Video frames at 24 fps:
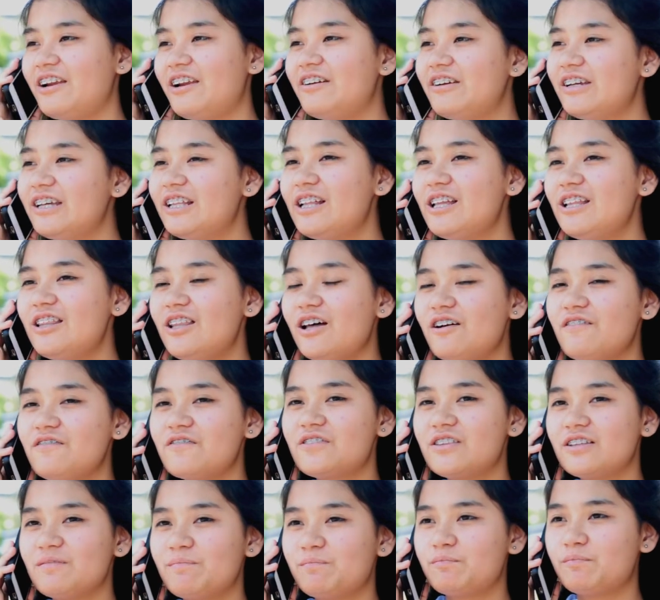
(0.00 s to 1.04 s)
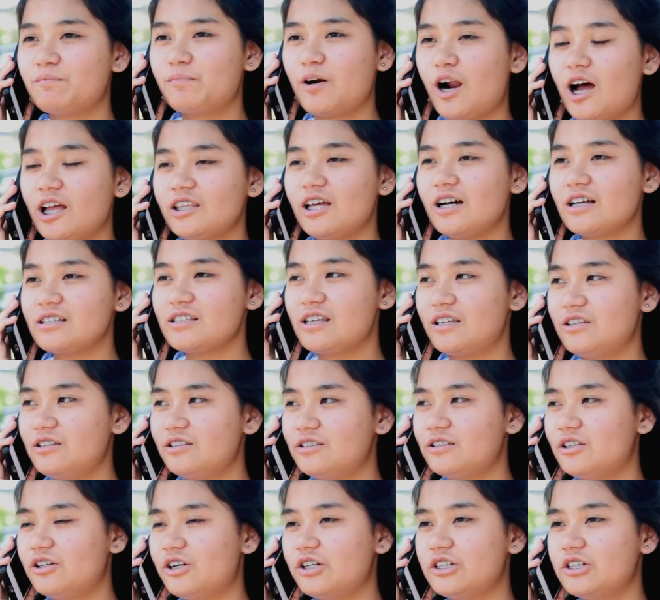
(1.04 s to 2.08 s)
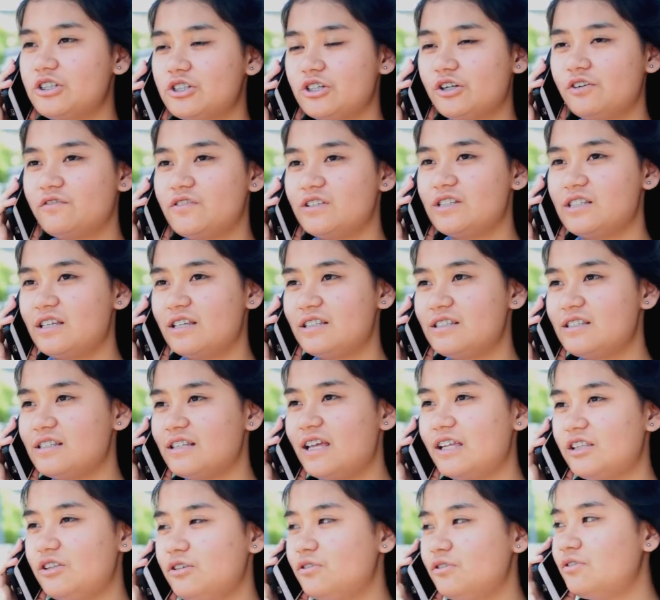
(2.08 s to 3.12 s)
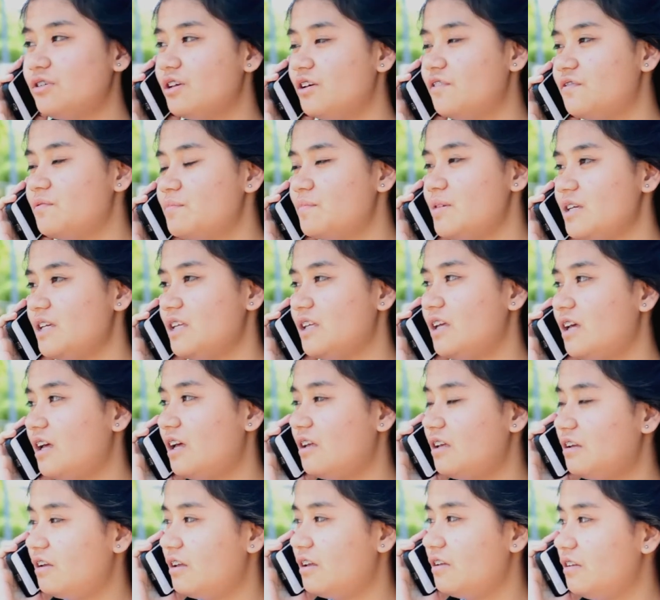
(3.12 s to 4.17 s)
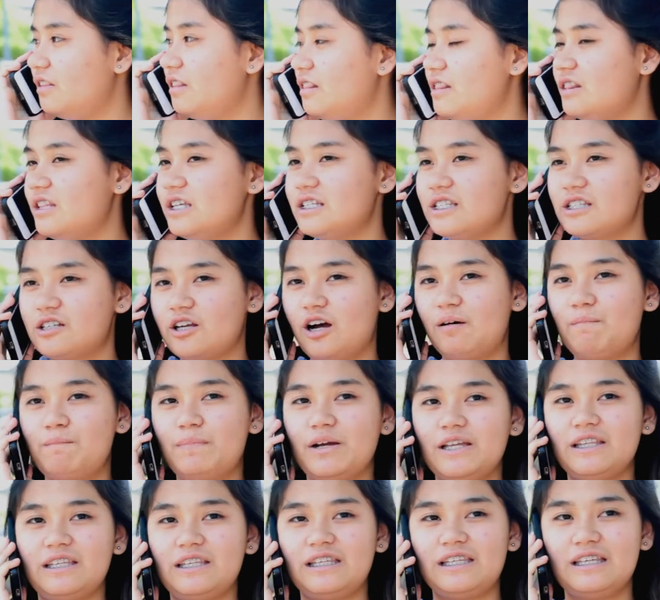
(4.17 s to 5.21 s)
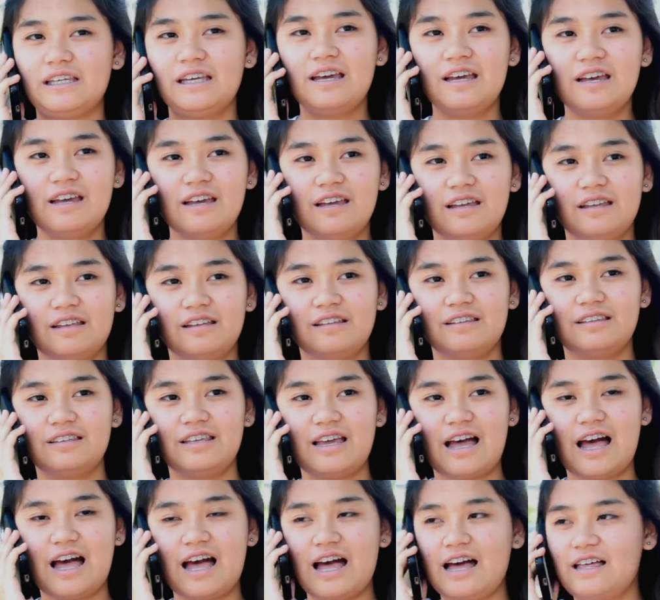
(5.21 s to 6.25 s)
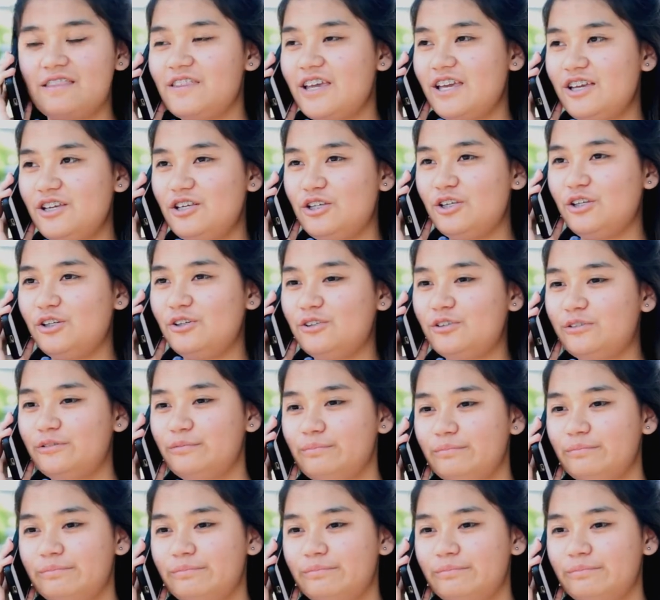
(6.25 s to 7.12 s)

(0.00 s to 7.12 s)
I really love the products and their services that you give me in this company. Yeah, thank you.